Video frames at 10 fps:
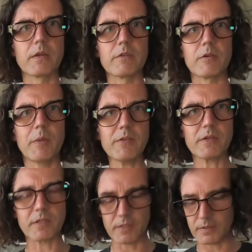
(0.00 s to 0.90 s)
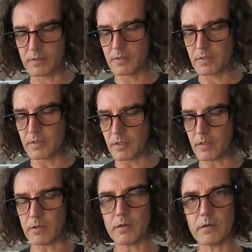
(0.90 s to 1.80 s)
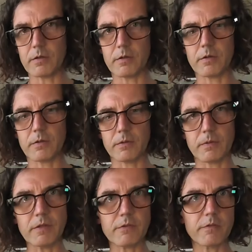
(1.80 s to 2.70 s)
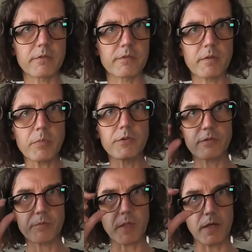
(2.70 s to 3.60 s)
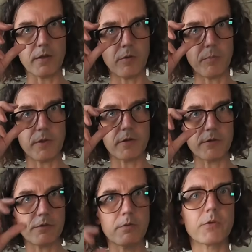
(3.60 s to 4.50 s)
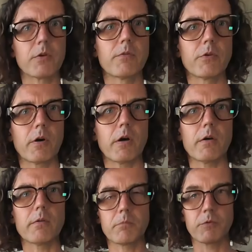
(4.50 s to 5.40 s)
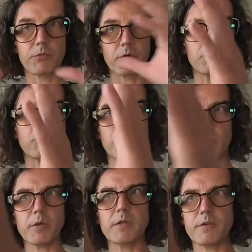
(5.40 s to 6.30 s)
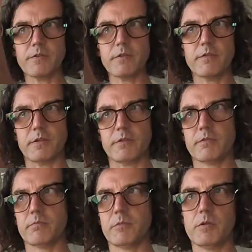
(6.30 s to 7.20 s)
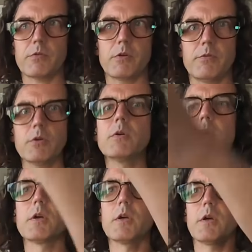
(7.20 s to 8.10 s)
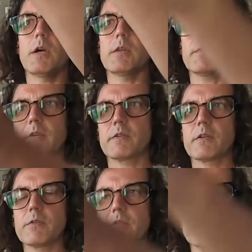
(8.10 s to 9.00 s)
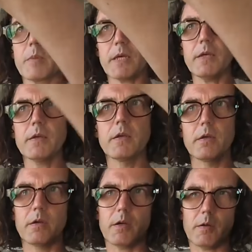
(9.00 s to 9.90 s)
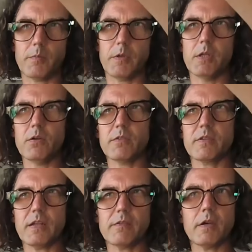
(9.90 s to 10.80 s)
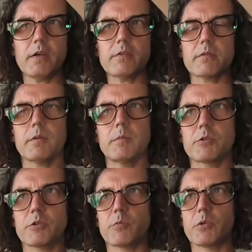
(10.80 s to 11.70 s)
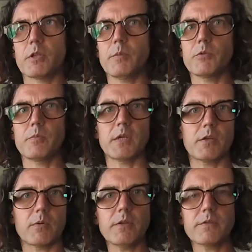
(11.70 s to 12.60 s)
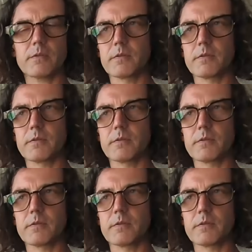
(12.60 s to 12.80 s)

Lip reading: So basically, it's a simple display that appears in front of you, probably this distance in front of you, and you have this little display. It looks that size. Let me just pull it up to make it right.